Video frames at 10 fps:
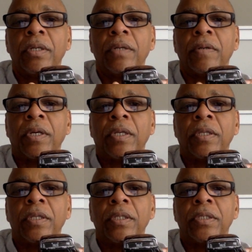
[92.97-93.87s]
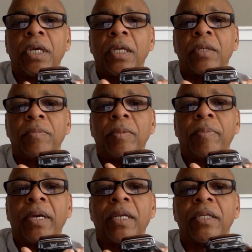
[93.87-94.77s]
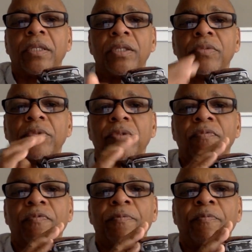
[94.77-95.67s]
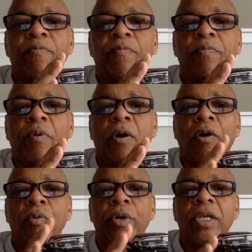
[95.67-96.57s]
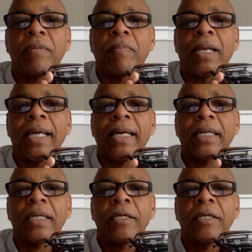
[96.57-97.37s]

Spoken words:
Okay, these had to be painted. This was already black,